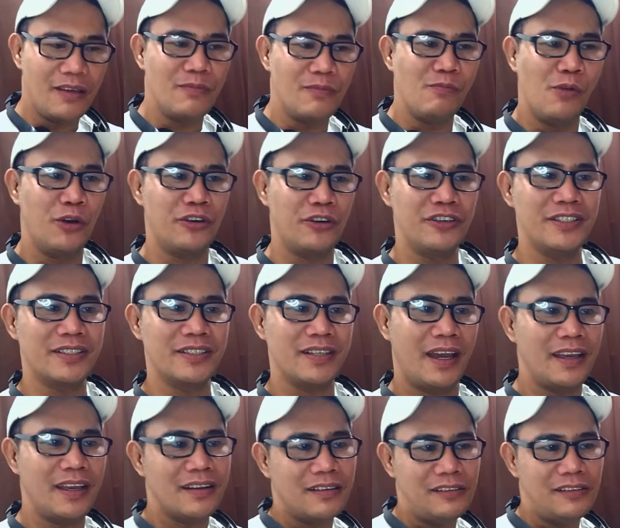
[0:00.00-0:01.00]
a
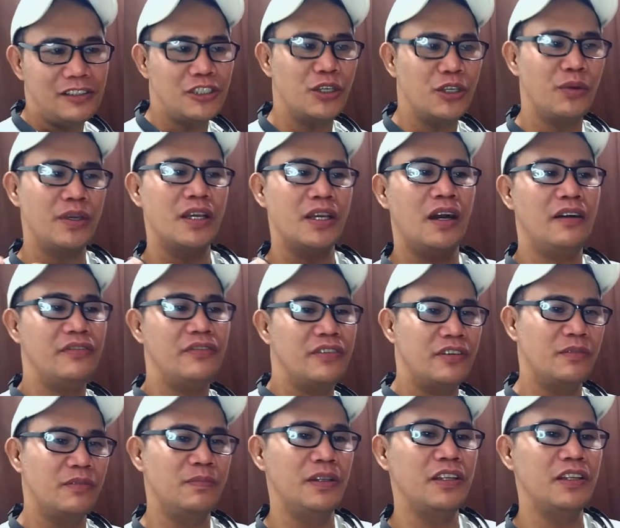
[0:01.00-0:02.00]
motorcycle, showing off
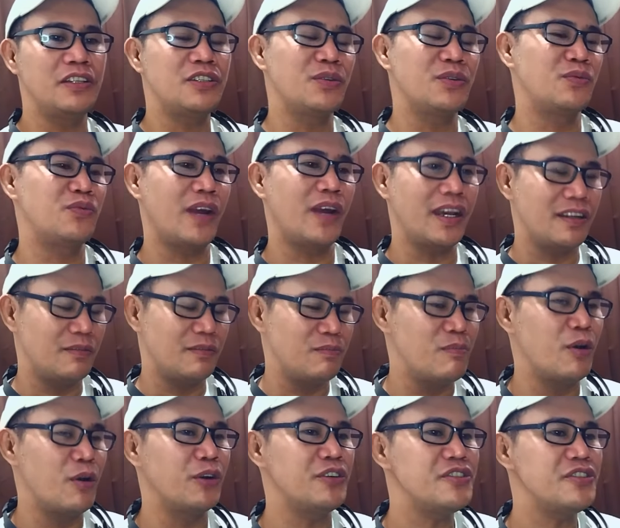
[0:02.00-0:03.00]
their ability to ride a
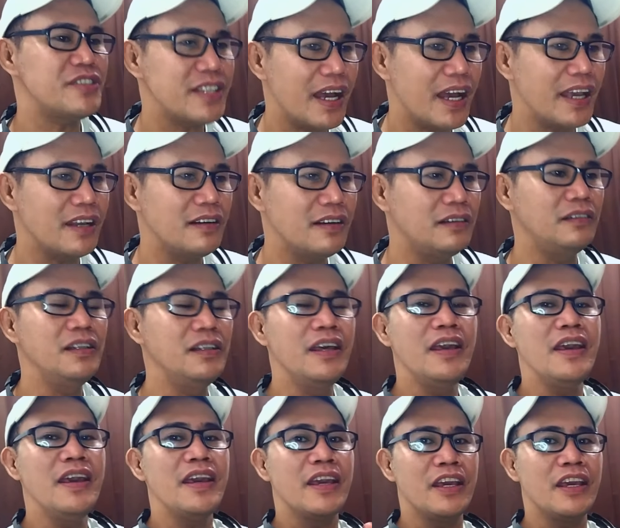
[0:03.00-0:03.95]
motorcycle.